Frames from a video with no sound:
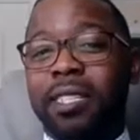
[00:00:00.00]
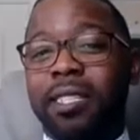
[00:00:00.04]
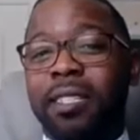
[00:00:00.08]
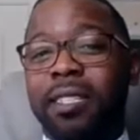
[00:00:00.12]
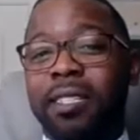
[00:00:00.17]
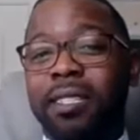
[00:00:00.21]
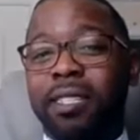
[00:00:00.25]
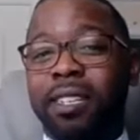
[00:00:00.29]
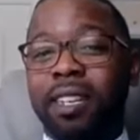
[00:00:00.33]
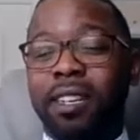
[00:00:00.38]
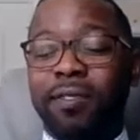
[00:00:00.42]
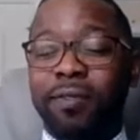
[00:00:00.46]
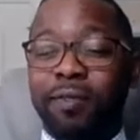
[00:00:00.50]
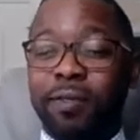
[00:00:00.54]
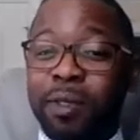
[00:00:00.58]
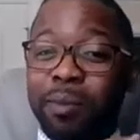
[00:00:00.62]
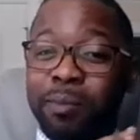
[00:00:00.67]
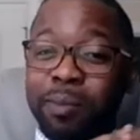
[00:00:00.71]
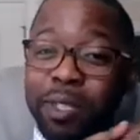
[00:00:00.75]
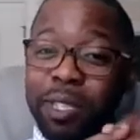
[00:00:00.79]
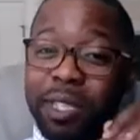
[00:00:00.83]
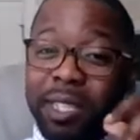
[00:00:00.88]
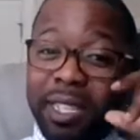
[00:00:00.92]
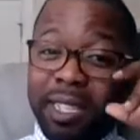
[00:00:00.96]
It's a tough
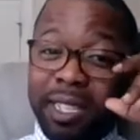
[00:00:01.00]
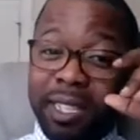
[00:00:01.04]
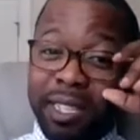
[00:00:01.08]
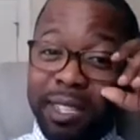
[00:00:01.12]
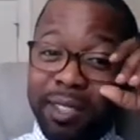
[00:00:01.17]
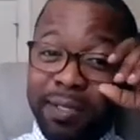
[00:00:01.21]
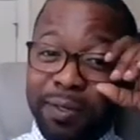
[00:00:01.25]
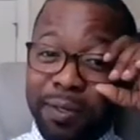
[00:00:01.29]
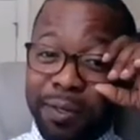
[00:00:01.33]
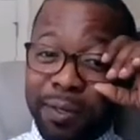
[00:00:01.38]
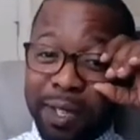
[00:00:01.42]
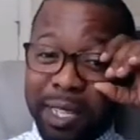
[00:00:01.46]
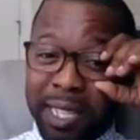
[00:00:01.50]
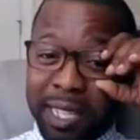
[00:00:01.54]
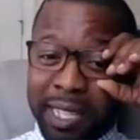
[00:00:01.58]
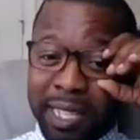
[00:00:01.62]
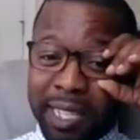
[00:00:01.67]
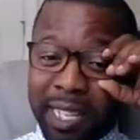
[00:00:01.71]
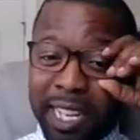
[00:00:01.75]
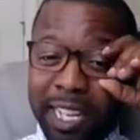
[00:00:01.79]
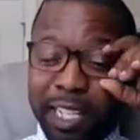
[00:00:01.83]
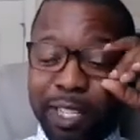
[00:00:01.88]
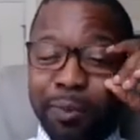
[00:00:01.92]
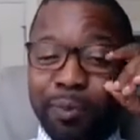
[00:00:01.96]
one, particularly for
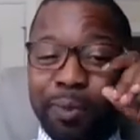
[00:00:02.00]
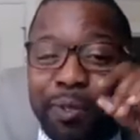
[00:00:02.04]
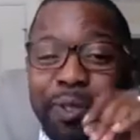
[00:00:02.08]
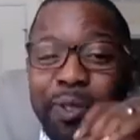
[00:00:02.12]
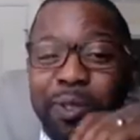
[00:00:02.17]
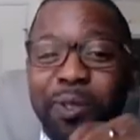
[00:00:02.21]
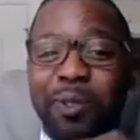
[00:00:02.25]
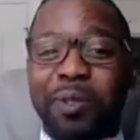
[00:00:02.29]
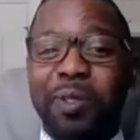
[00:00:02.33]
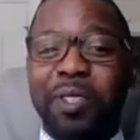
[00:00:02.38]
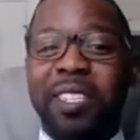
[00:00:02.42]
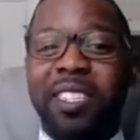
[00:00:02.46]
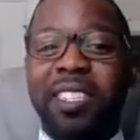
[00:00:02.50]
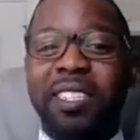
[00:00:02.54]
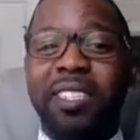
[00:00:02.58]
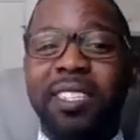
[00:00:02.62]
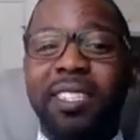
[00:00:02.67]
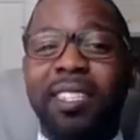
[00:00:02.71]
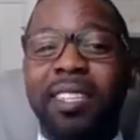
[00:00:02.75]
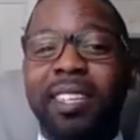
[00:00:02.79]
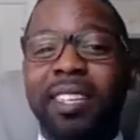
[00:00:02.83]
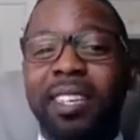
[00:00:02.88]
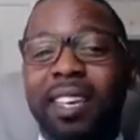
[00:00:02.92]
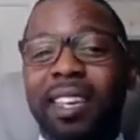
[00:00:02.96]
us
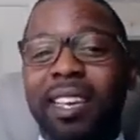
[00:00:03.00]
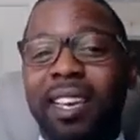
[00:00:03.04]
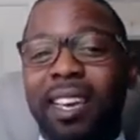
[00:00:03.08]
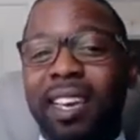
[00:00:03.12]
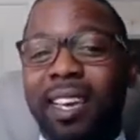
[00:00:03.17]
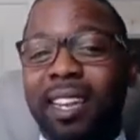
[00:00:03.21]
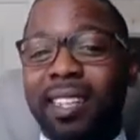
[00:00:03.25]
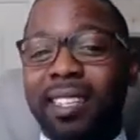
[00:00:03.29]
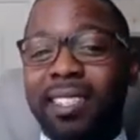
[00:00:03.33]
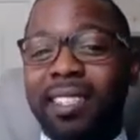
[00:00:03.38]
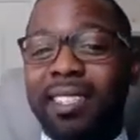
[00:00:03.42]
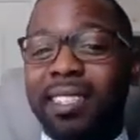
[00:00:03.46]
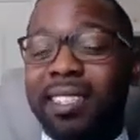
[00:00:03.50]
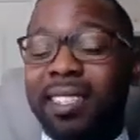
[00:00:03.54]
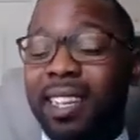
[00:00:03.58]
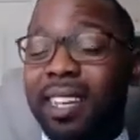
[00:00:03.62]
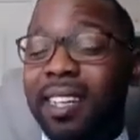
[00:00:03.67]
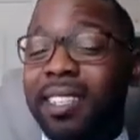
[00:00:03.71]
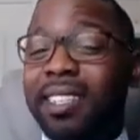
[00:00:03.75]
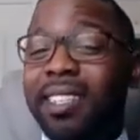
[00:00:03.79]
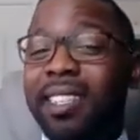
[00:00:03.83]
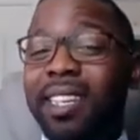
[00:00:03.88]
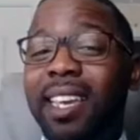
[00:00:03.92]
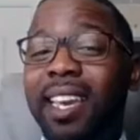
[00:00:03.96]
entrepreneurs, and it's
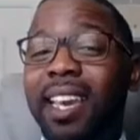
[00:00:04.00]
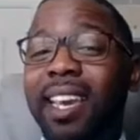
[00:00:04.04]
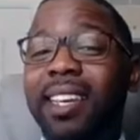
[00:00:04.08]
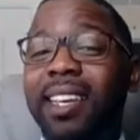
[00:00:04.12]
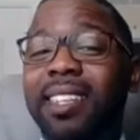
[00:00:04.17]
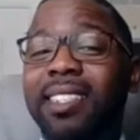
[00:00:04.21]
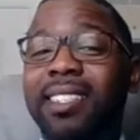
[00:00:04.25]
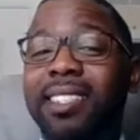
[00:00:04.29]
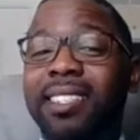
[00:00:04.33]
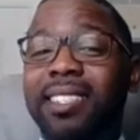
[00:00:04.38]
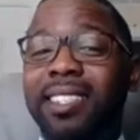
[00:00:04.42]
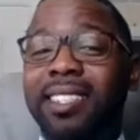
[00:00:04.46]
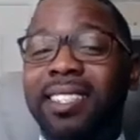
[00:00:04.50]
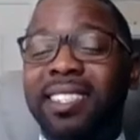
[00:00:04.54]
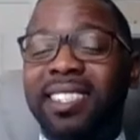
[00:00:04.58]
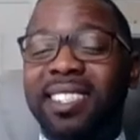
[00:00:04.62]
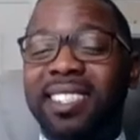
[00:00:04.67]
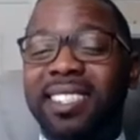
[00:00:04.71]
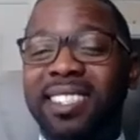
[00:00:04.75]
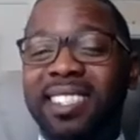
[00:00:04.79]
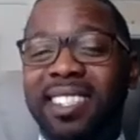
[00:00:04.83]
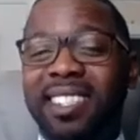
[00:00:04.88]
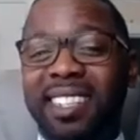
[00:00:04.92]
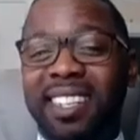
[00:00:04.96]
delegation.